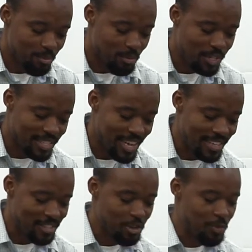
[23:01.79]

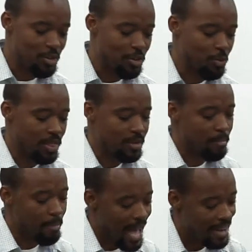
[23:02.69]
presents the reader with a
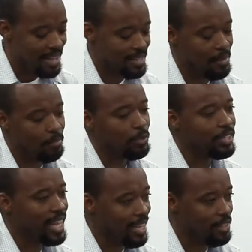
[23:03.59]
bad example
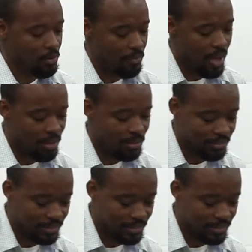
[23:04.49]
not to follow.